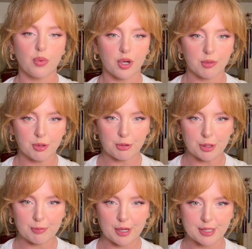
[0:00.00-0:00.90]

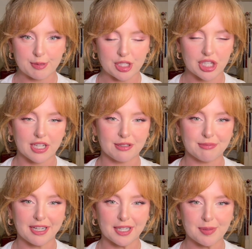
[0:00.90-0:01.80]
Welcome back to my channel.
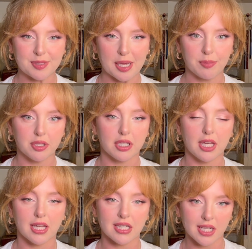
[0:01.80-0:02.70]
My name's Emily,
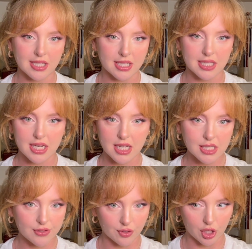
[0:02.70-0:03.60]
and in
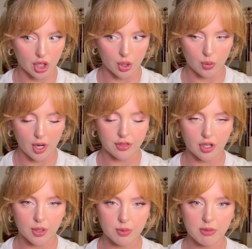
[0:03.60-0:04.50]
today's video I
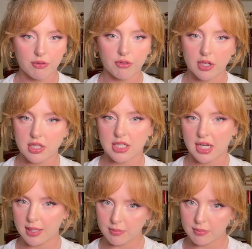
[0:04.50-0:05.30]
thought it would be fun to time